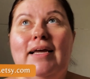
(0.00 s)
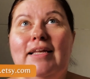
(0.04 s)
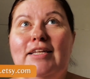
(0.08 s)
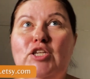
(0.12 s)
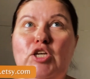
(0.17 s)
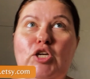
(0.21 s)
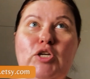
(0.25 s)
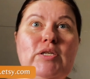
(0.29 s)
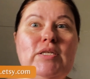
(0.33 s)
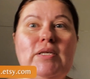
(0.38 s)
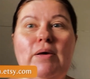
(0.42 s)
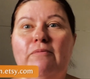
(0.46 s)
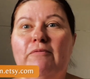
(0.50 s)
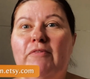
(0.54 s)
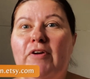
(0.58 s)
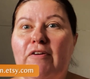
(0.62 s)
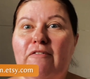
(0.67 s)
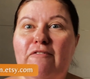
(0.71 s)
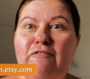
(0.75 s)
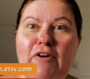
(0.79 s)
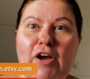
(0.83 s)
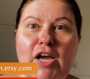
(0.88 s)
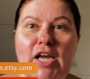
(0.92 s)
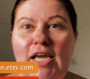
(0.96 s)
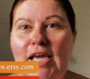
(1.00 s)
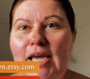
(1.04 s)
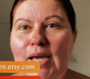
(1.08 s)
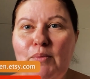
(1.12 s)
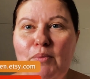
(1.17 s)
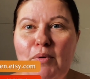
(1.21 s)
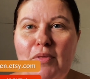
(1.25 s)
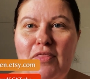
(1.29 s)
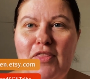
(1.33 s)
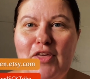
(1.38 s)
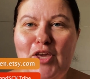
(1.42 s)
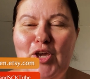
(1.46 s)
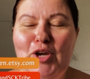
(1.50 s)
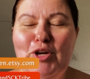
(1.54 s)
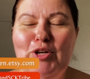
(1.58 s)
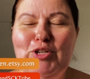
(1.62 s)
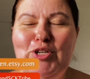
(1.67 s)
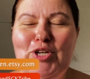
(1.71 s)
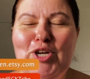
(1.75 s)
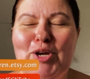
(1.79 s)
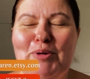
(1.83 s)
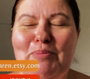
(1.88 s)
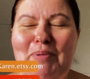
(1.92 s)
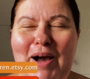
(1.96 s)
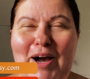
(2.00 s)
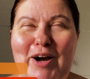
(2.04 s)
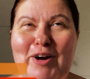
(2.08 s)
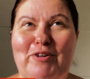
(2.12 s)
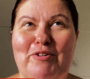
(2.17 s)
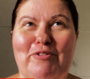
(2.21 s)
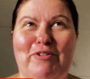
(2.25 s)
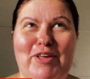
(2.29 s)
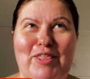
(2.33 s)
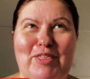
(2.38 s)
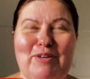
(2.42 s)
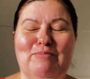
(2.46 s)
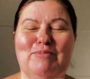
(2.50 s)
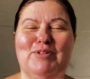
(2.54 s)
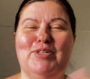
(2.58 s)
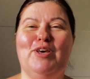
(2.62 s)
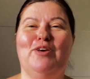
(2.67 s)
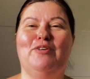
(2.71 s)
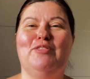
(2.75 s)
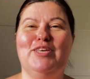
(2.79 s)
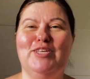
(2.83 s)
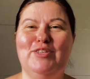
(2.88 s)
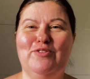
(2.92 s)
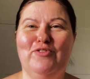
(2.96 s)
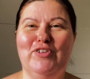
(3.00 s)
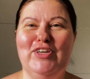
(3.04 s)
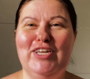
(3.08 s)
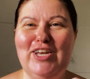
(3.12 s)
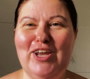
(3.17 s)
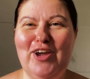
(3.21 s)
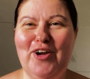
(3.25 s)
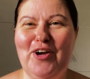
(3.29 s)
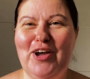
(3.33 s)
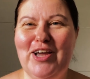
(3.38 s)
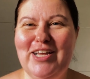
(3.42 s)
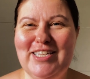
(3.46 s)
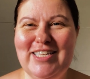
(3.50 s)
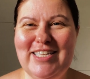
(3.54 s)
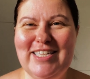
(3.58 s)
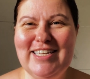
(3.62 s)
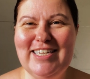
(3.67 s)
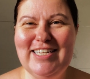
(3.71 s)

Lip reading: do something funky with the YouTube algorithm so this video